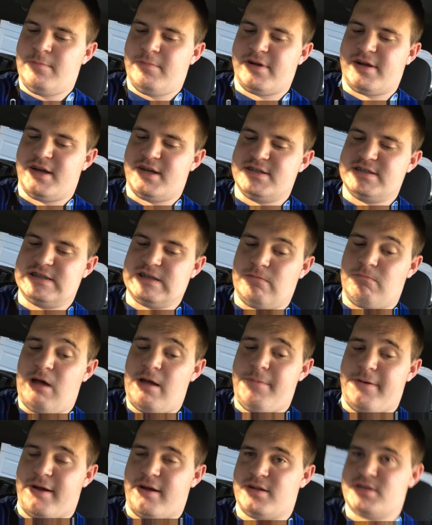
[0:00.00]
because
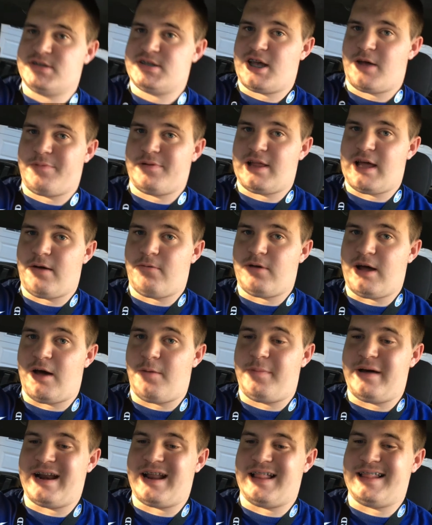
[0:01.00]
my parents help
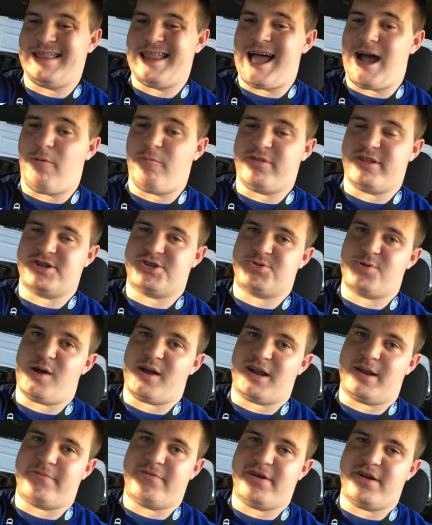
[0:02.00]
out a lot with this
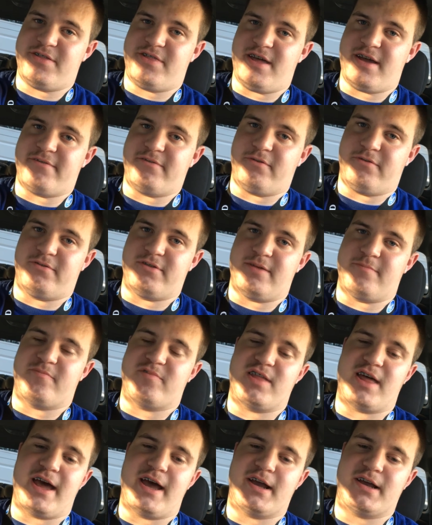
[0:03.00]
truck, and I'm very thankful for them
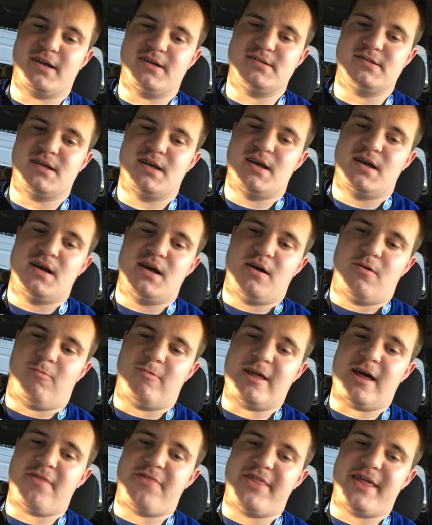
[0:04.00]
for that, because
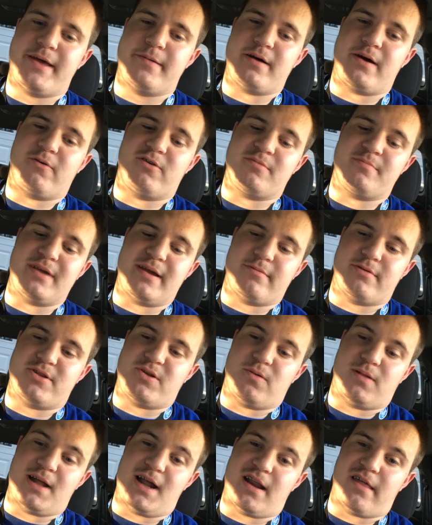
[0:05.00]
without them I wouldn't be able to
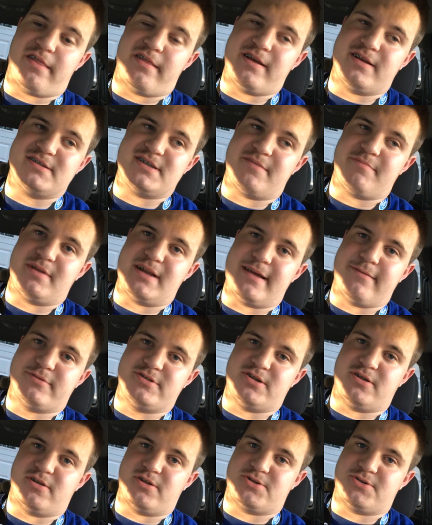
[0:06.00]
do a lot of things I've been able
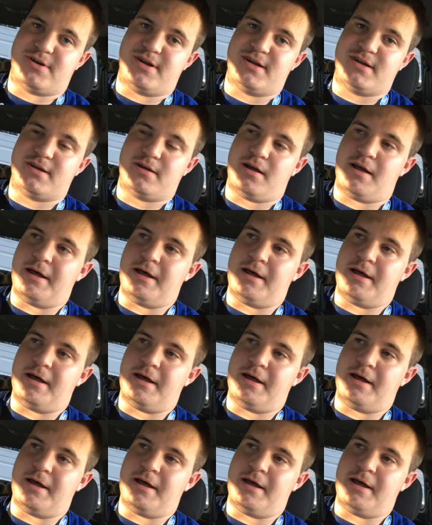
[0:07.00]
to with the truck.